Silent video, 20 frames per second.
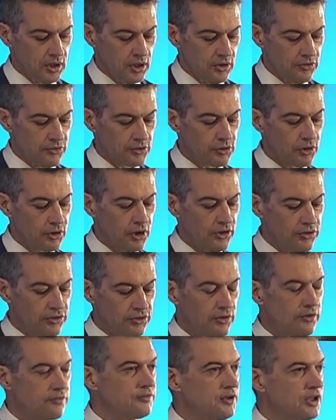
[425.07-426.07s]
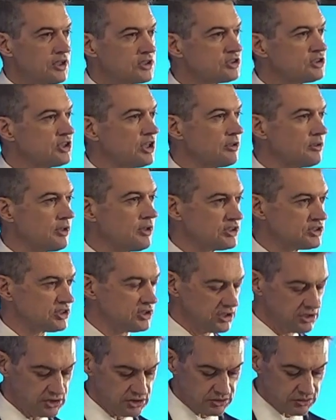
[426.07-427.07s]
The growth of next generation
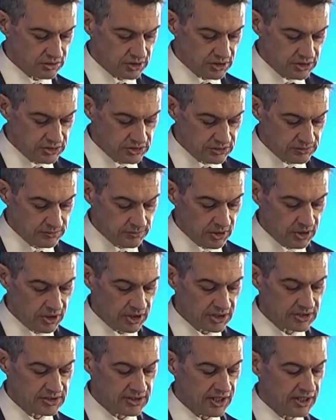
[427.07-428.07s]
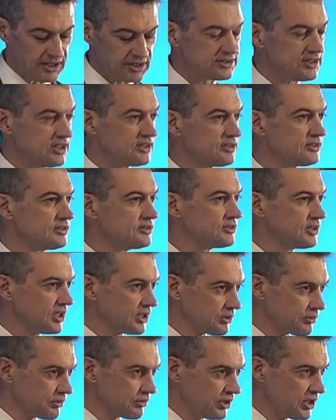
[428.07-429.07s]
industries like data centres
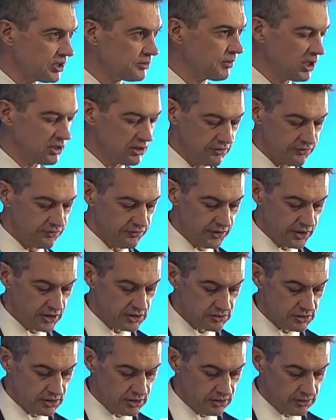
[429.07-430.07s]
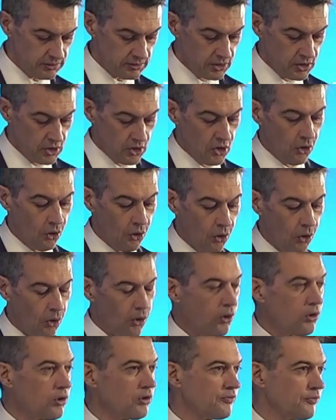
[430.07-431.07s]
and green manufacturing,
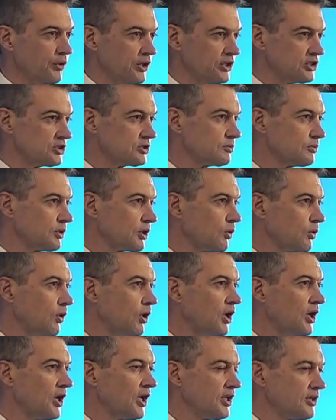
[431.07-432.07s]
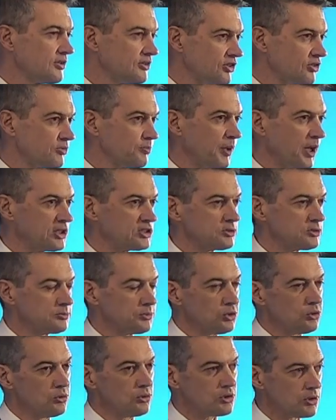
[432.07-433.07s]
all of which require
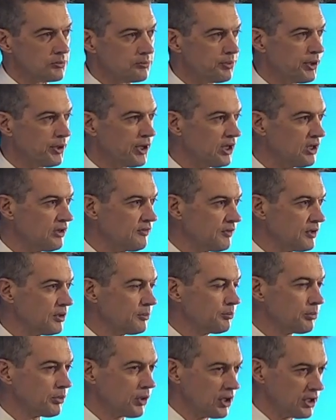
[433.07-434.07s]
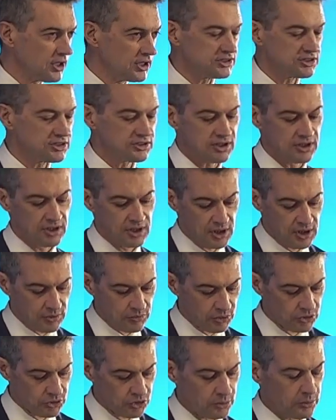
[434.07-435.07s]
dispatchable, competitively priced
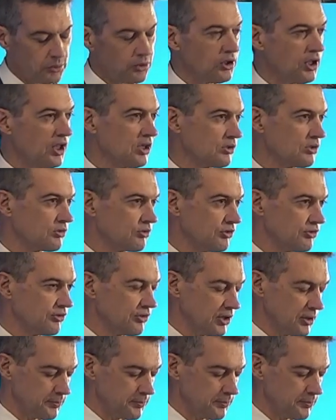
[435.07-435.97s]
renewable electricity,